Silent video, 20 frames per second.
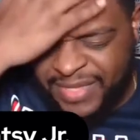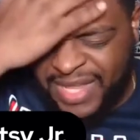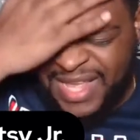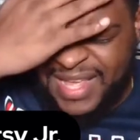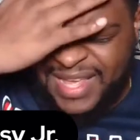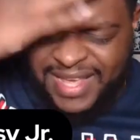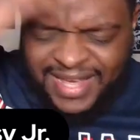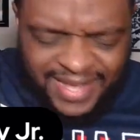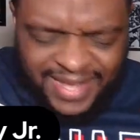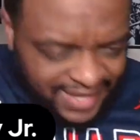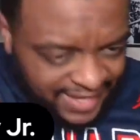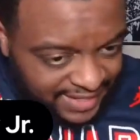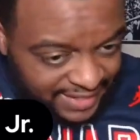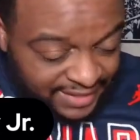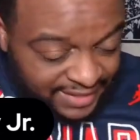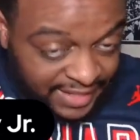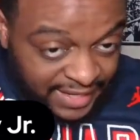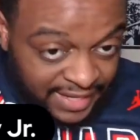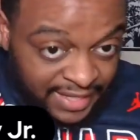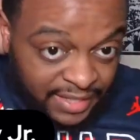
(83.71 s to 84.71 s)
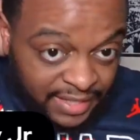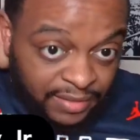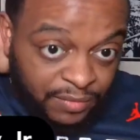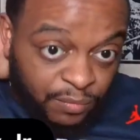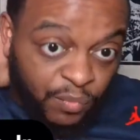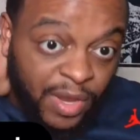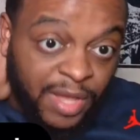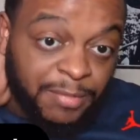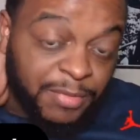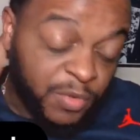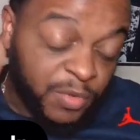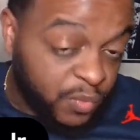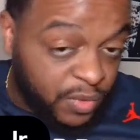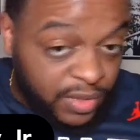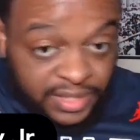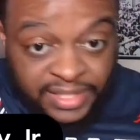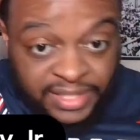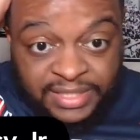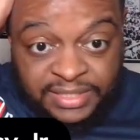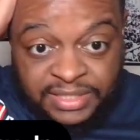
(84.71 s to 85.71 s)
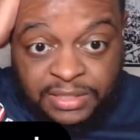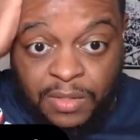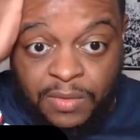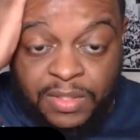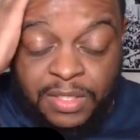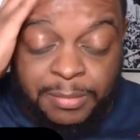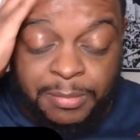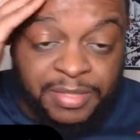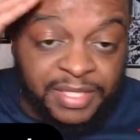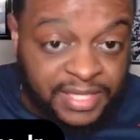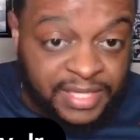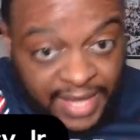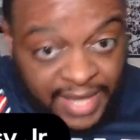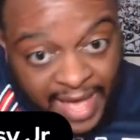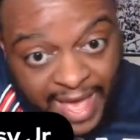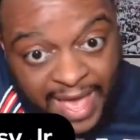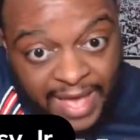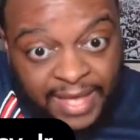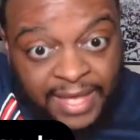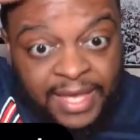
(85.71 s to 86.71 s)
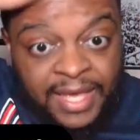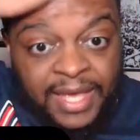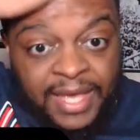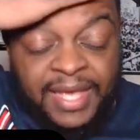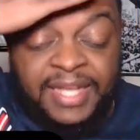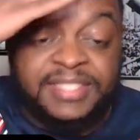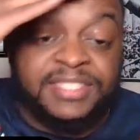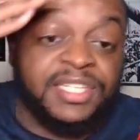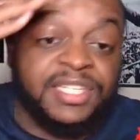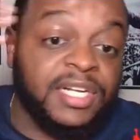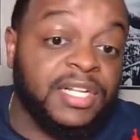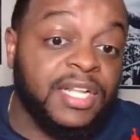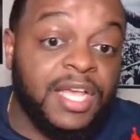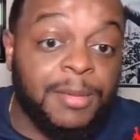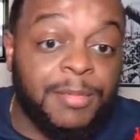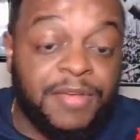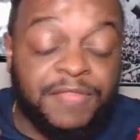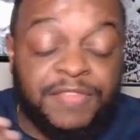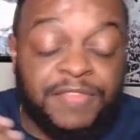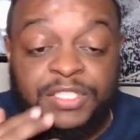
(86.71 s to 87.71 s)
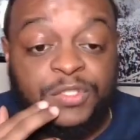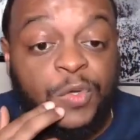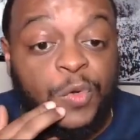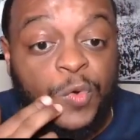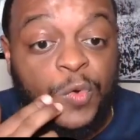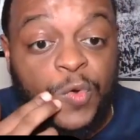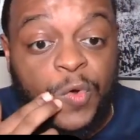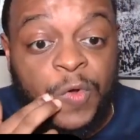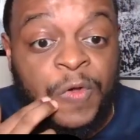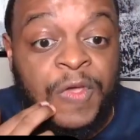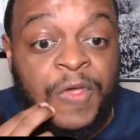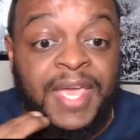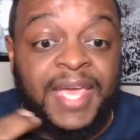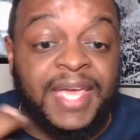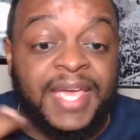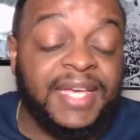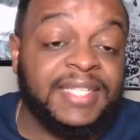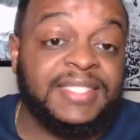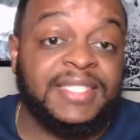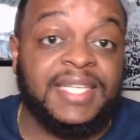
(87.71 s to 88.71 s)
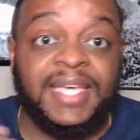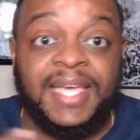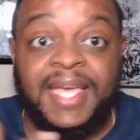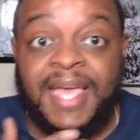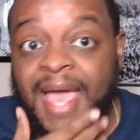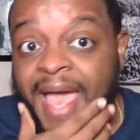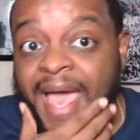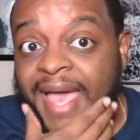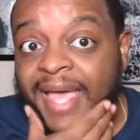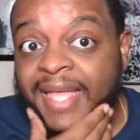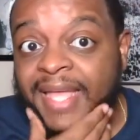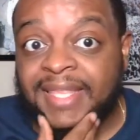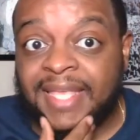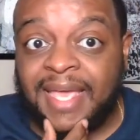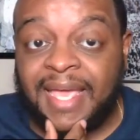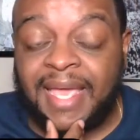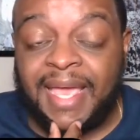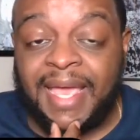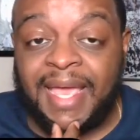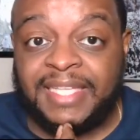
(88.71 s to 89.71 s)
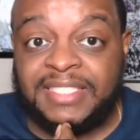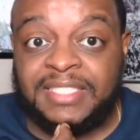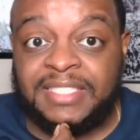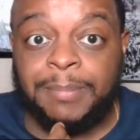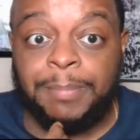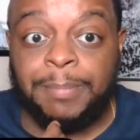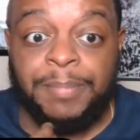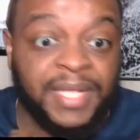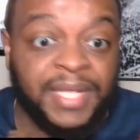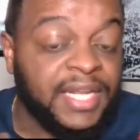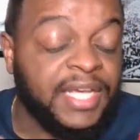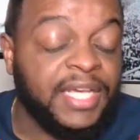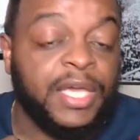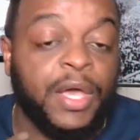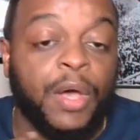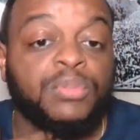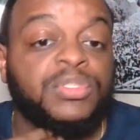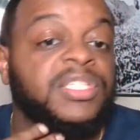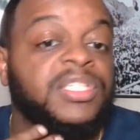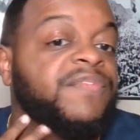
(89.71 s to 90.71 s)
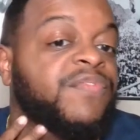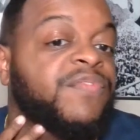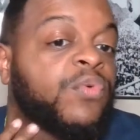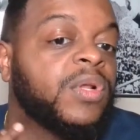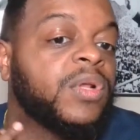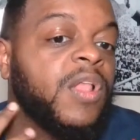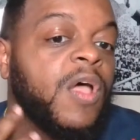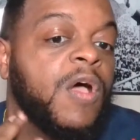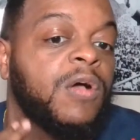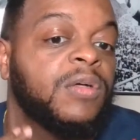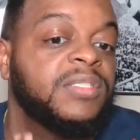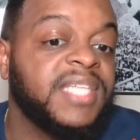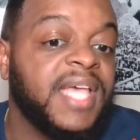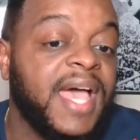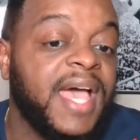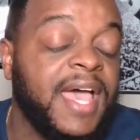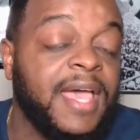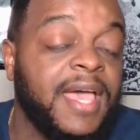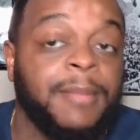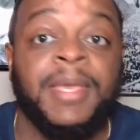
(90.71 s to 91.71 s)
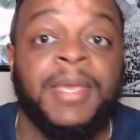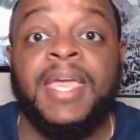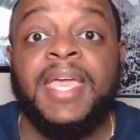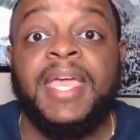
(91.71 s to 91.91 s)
And Raymond Woodie is going to be the guy. He's an alum of the school. He is a guy that has been in coaching for a long time.